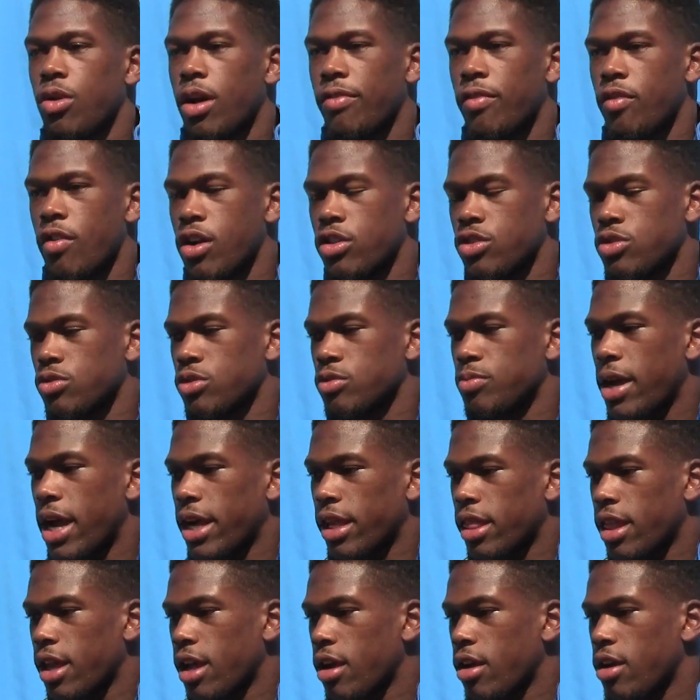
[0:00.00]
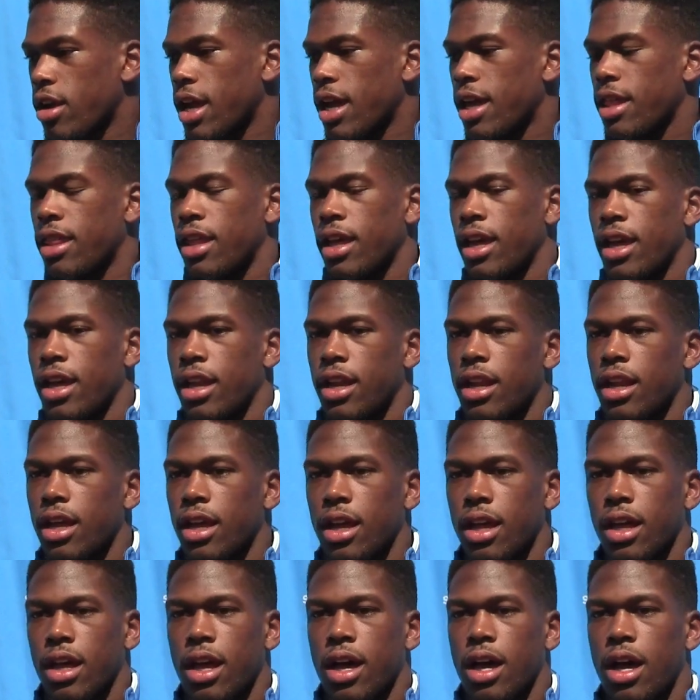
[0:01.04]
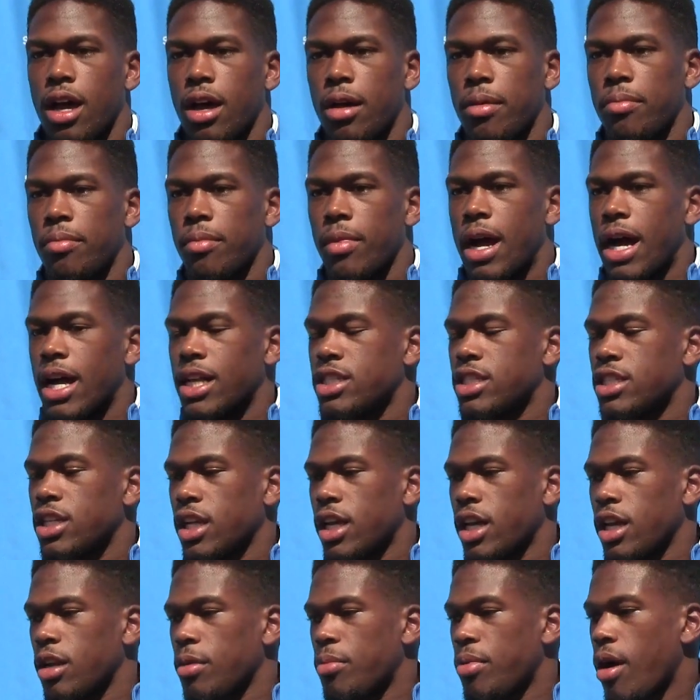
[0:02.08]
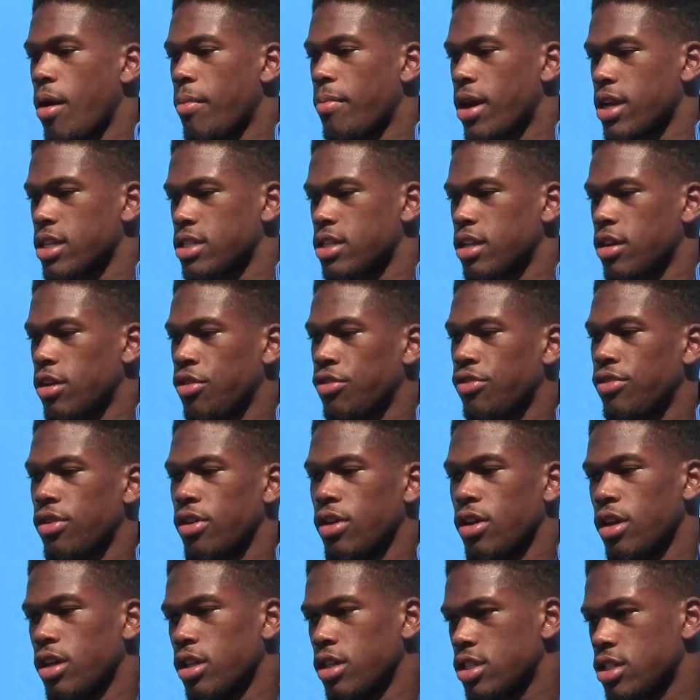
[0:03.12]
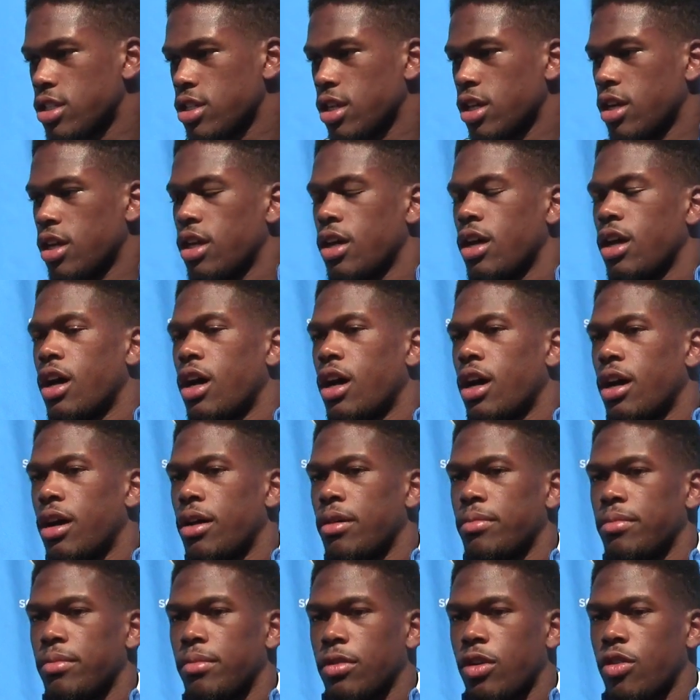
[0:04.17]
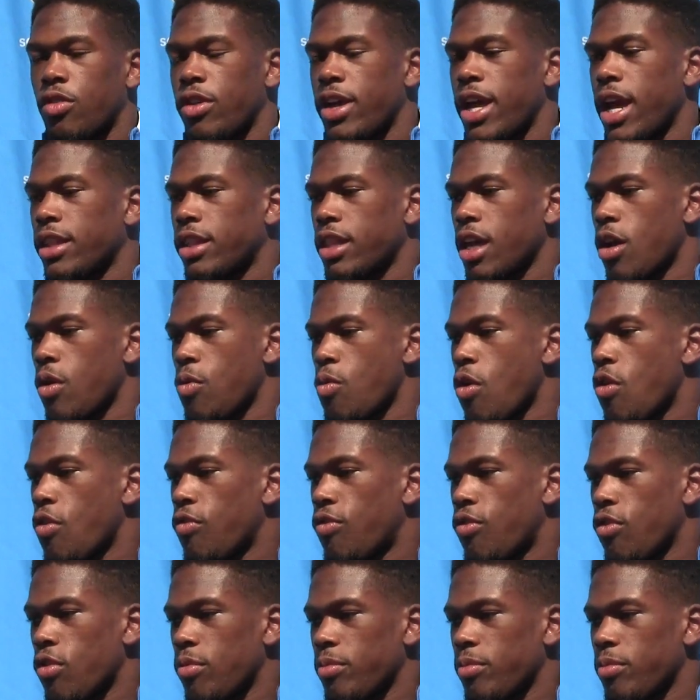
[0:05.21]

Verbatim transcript: whoever else was back there, and then I took it upon myself to um, create that role for